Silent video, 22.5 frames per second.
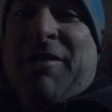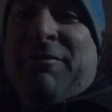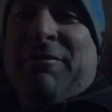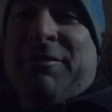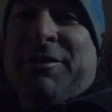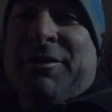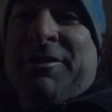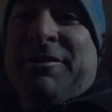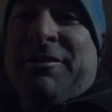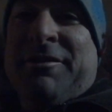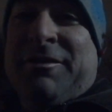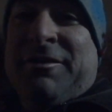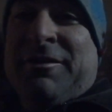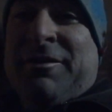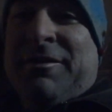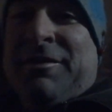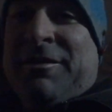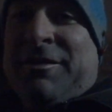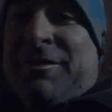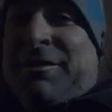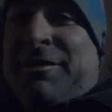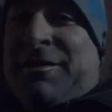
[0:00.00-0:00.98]
I
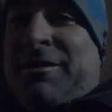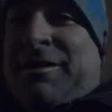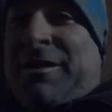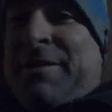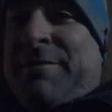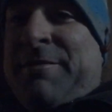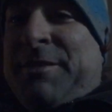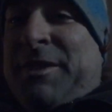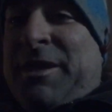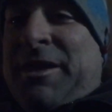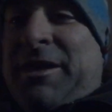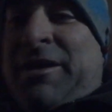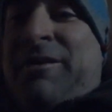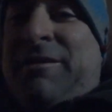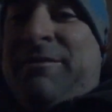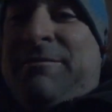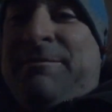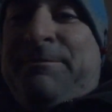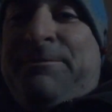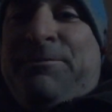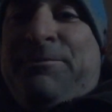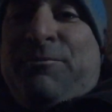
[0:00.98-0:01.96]
mean, wife is
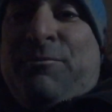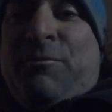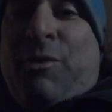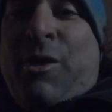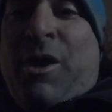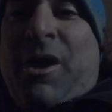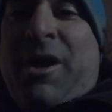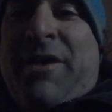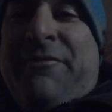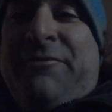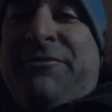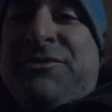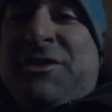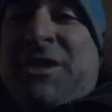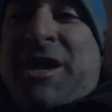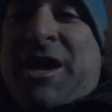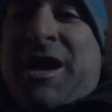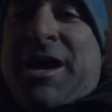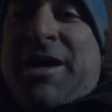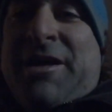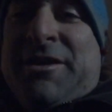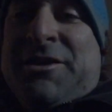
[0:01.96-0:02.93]
gone in Europe with the
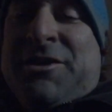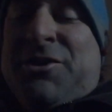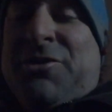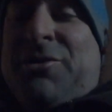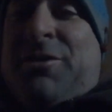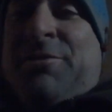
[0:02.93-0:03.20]
little one,